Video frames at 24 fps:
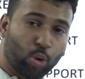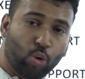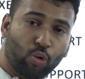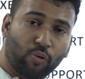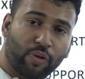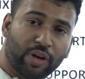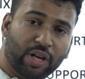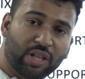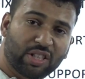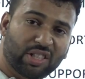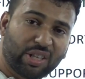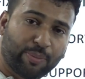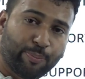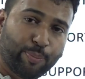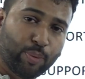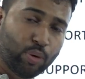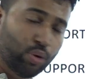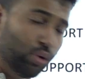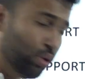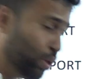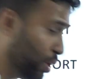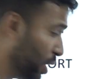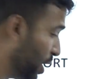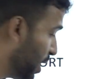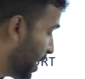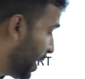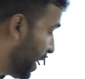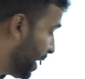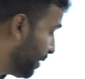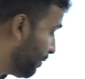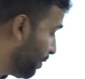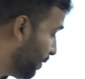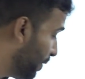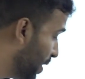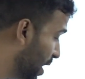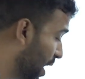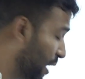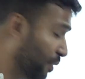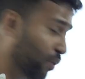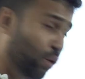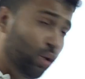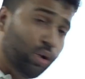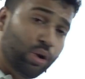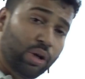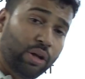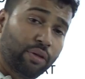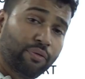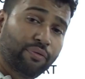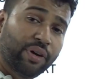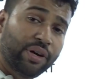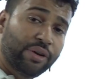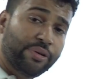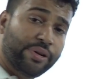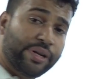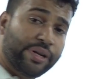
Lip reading: over a support and we will have only one